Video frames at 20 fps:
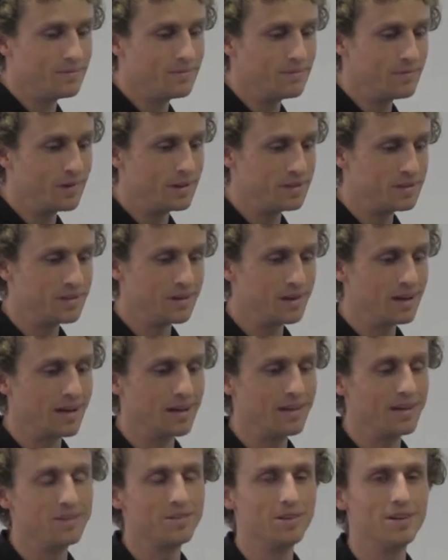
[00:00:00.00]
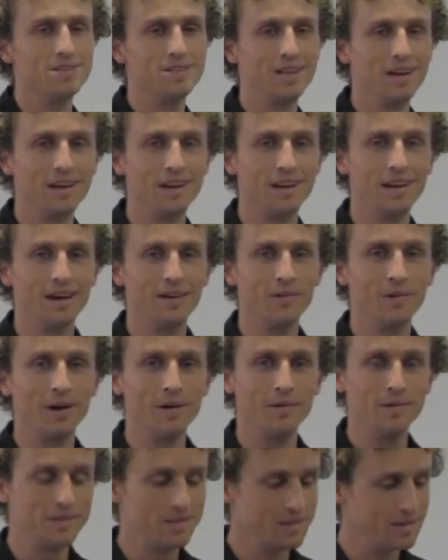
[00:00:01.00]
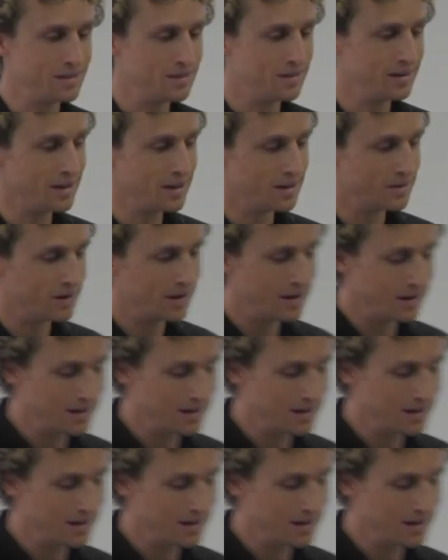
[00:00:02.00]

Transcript: we shouldn't cut the trees down in that way. We should do it in a way